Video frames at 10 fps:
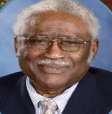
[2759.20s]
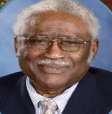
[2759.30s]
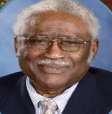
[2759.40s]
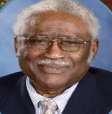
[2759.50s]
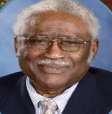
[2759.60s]

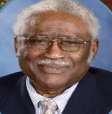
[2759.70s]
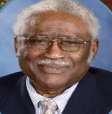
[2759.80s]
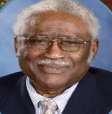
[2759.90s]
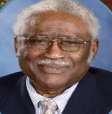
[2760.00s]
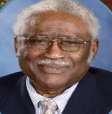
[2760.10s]

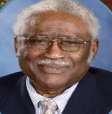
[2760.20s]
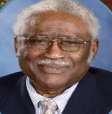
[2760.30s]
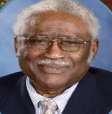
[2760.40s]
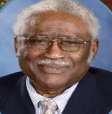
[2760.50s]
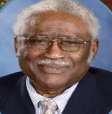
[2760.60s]

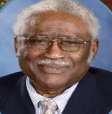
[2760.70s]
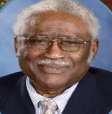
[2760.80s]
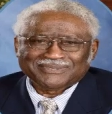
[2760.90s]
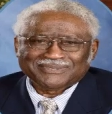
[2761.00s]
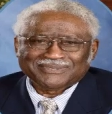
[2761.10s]

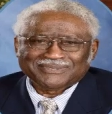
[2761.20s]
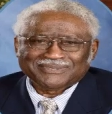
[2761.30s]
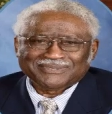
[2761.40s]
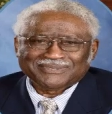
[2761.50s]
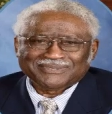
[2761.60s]

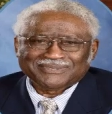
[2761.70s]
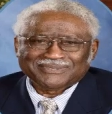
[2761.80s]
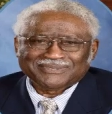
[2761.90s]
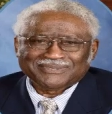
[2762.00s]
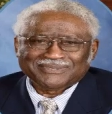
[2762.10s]

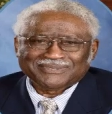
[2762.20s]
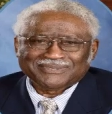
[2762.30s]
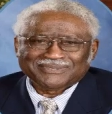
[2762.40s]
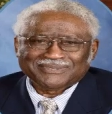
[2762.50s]
The face doesn't move, so there is nothing to read.